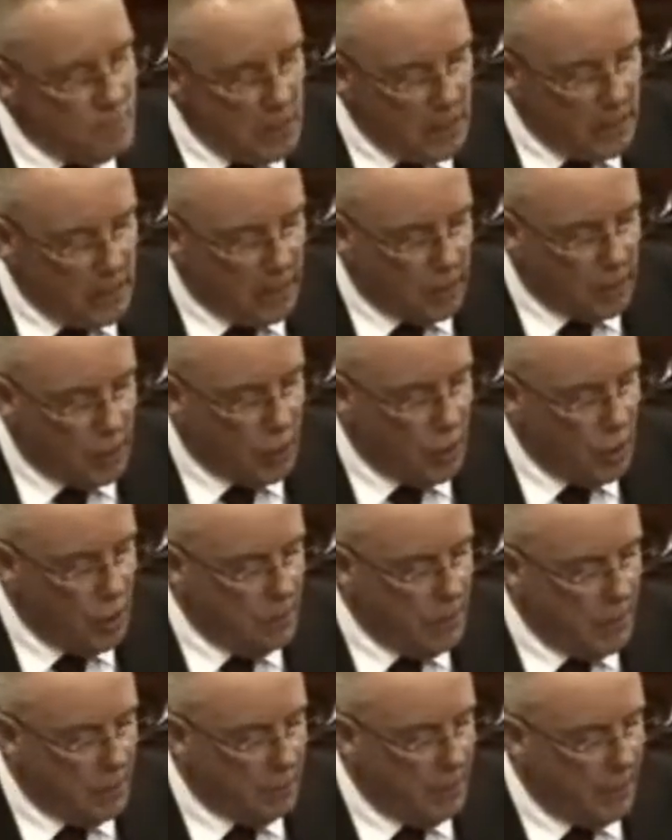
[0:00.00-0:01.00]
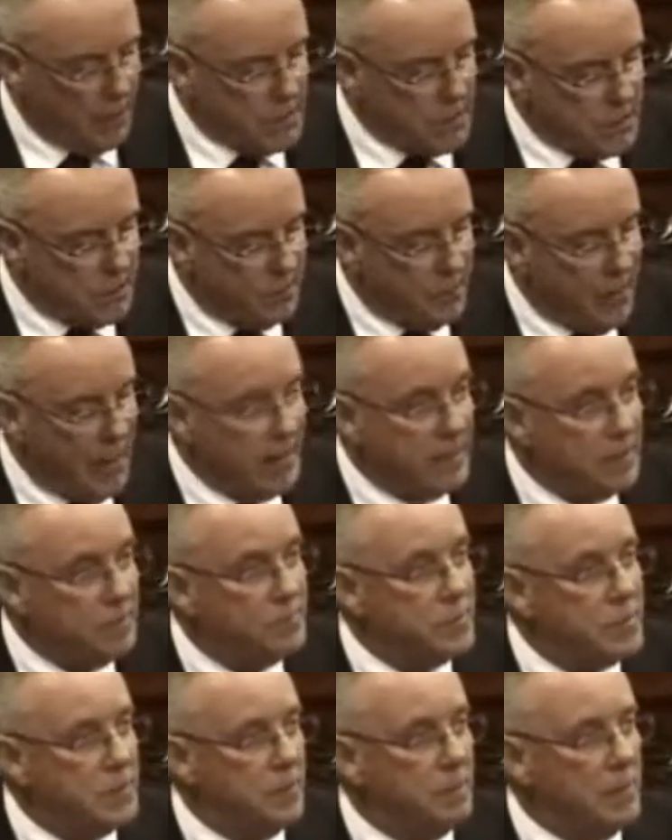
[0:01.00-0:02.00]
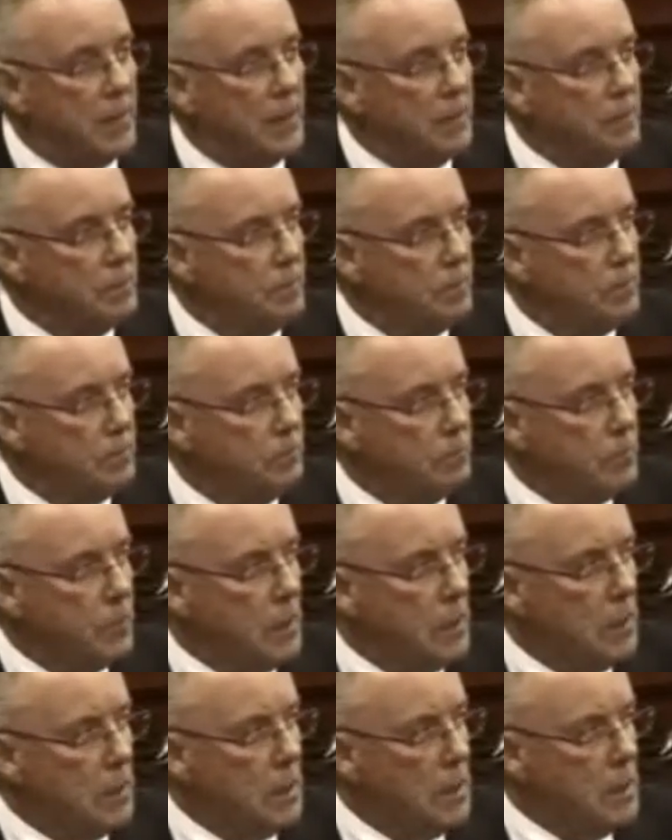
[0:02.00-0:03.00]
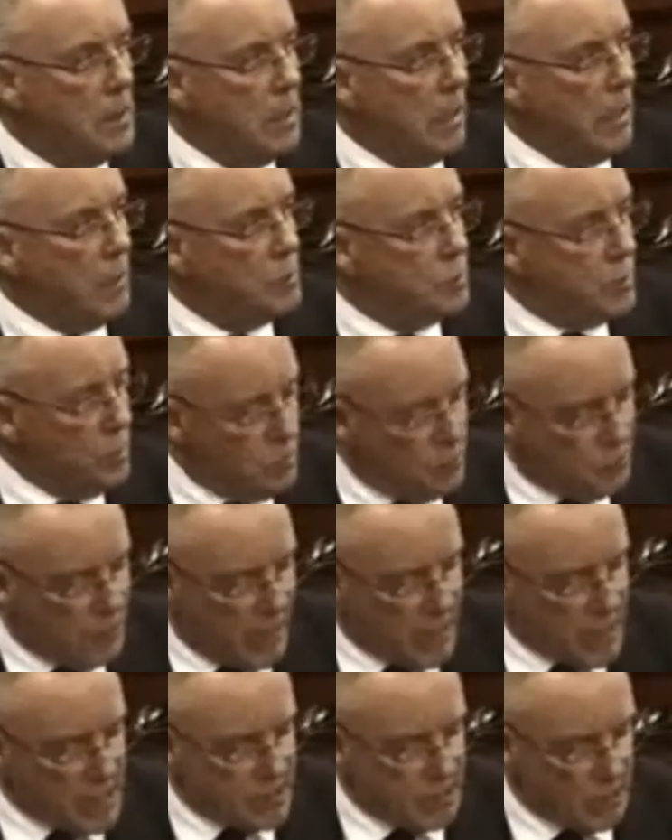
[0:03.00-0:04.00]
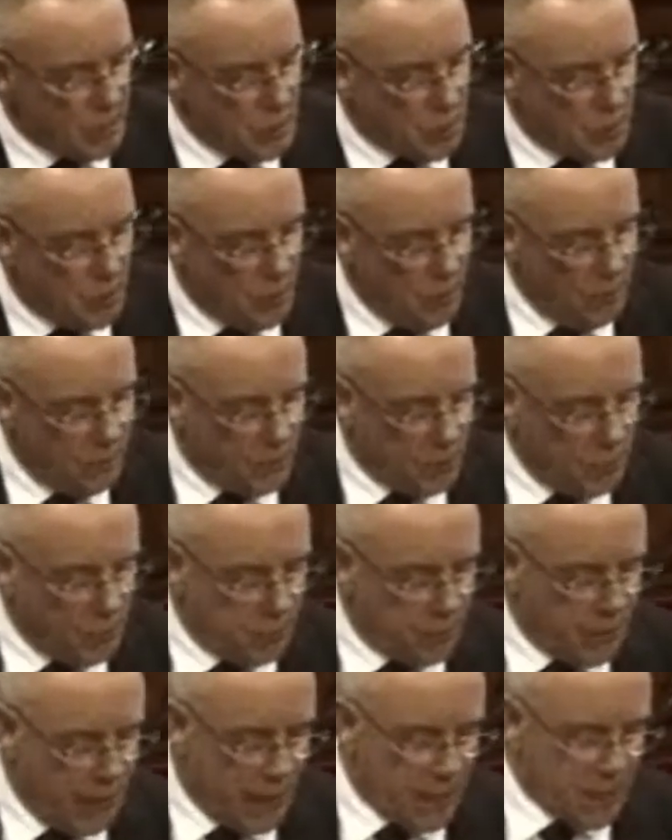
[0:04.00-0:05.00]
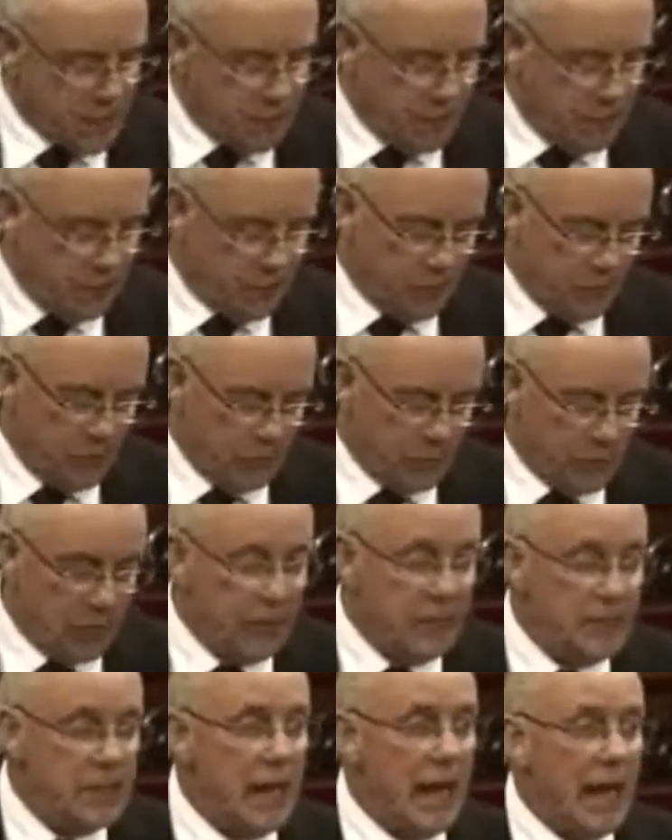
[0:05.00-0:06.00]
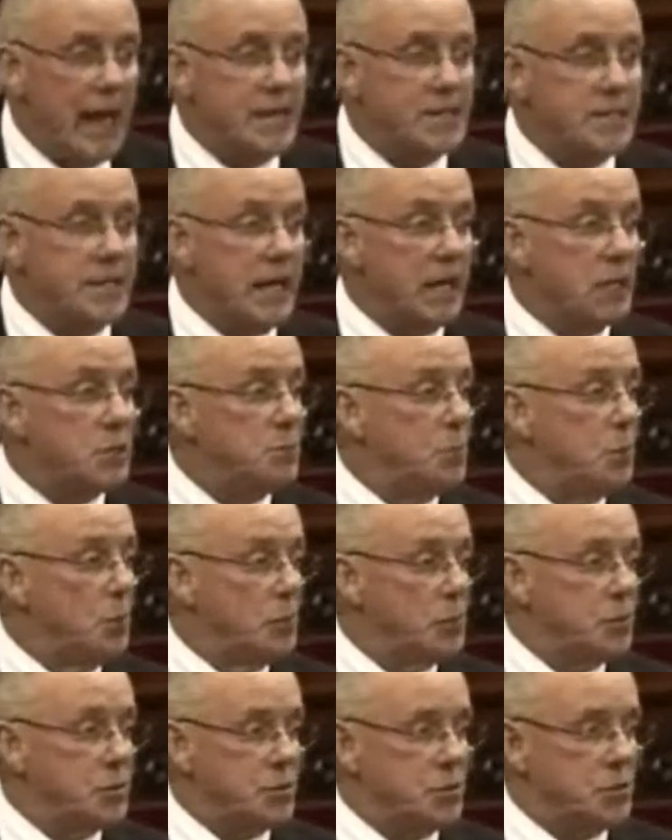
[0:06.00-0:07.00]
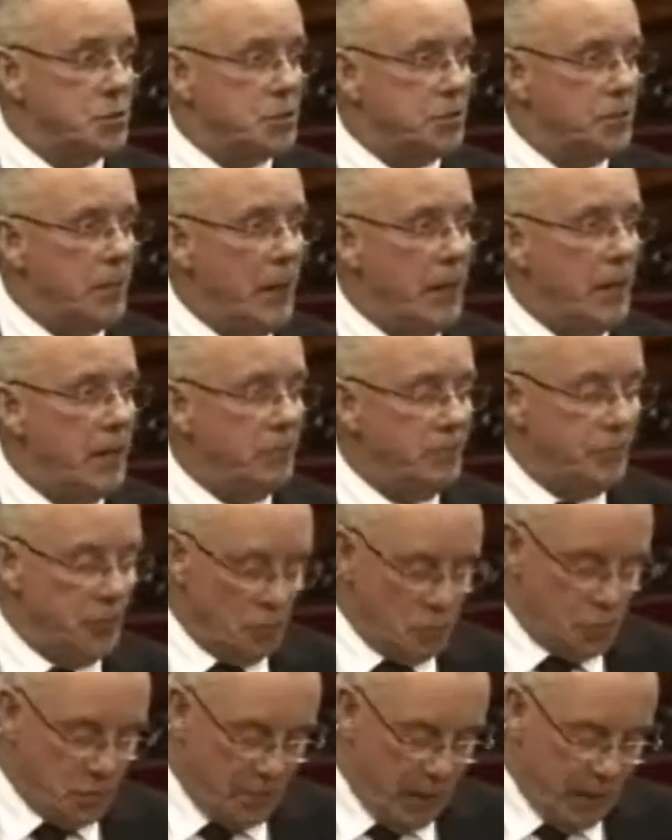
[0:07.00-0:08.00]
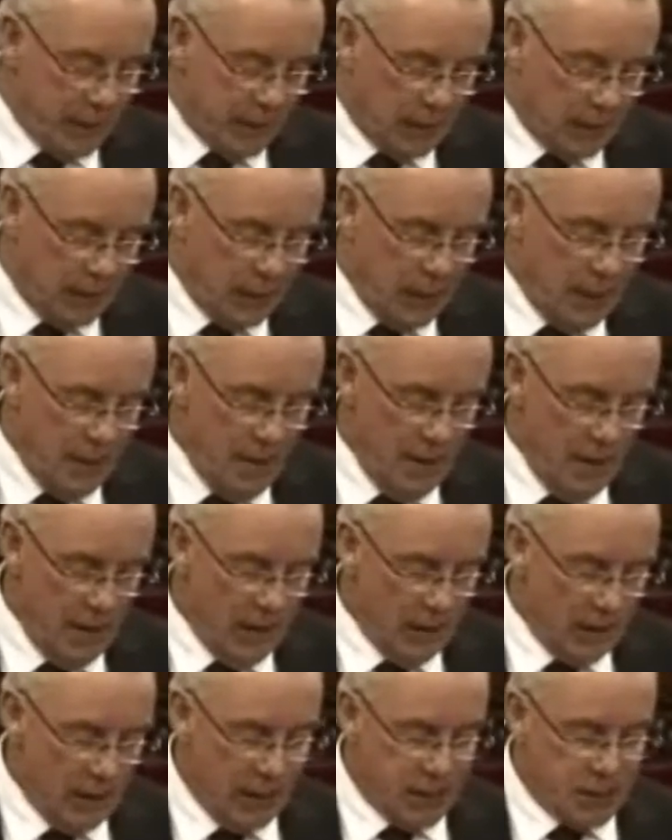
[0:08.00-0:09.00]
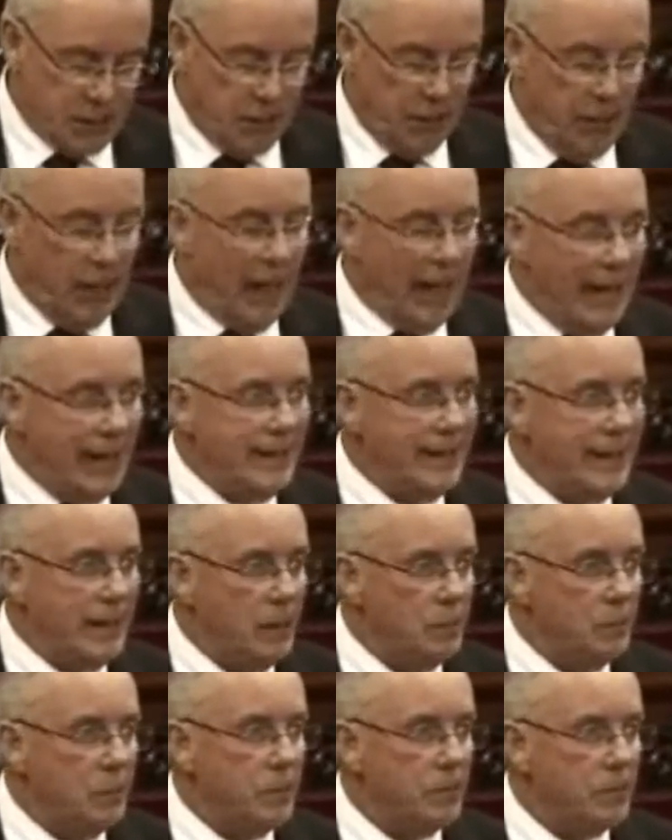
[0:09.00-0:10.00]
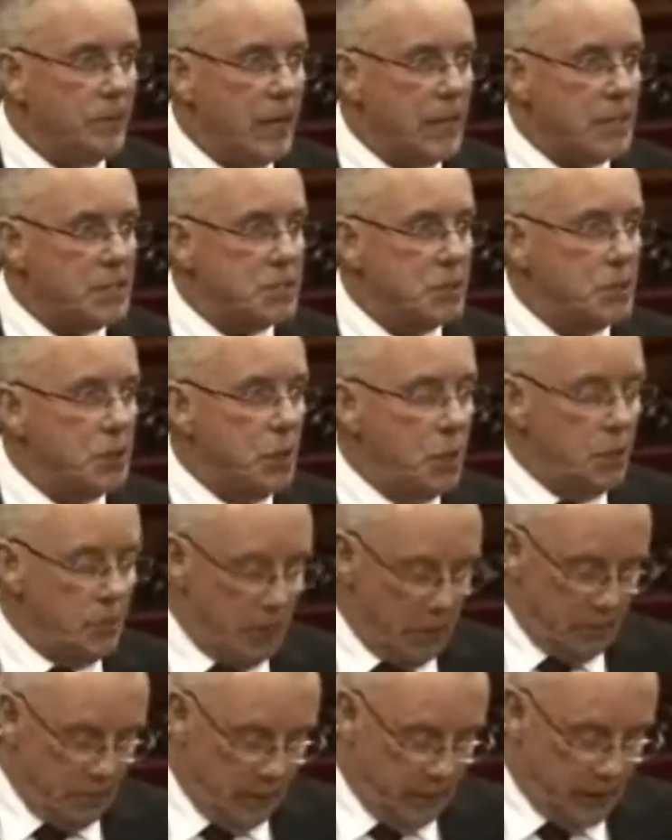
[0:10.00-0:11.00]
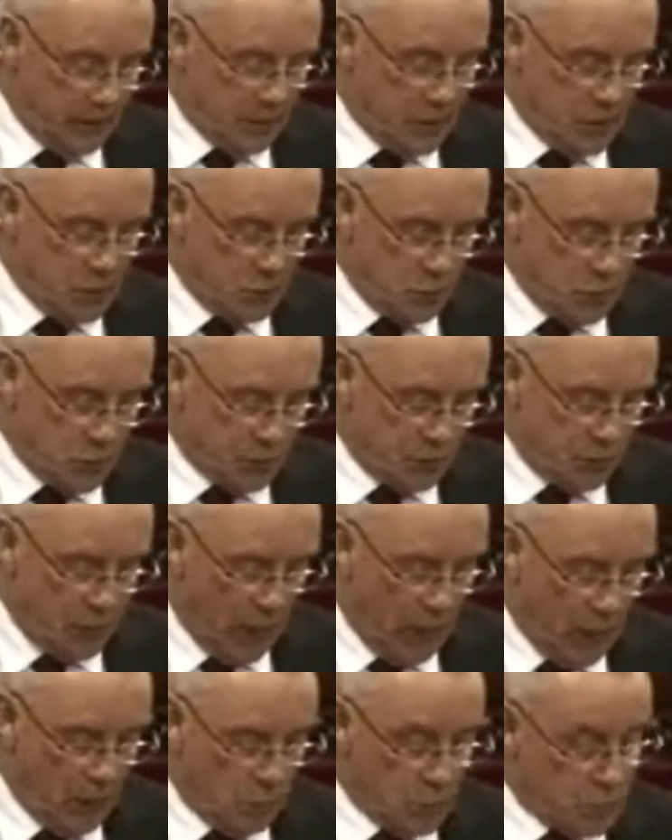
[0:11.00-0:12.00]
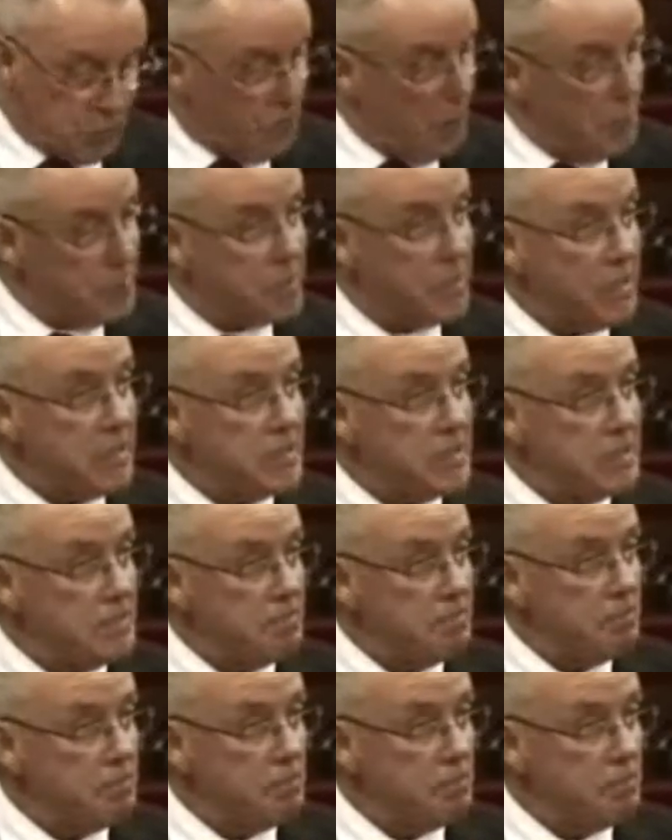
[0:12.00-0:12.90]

million cubic metres of native timber. In 2012-2013, as exports to Japan fell dramatically, less than 800,000 cubic metres was processed.